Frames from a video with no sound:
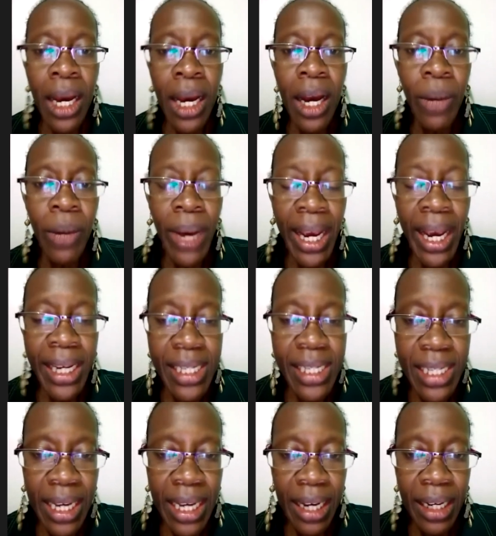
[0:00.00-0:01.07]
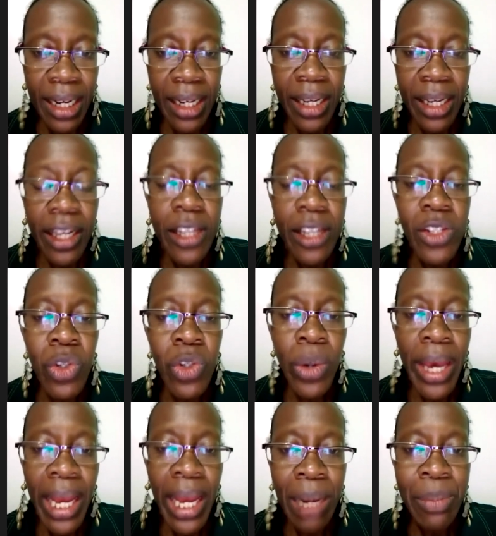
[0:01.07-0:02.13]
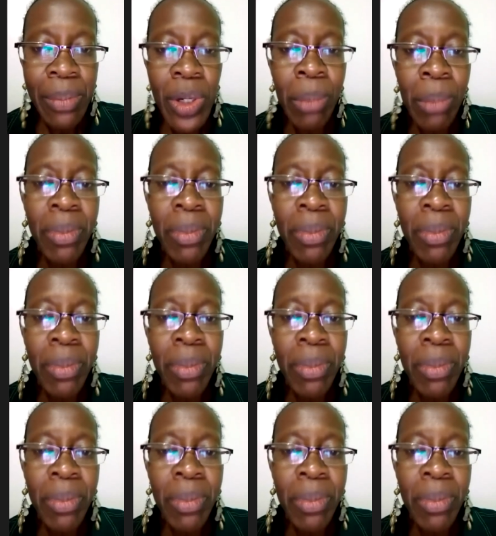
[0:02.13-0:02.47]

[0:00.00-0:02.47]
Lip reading: Our idea is to help you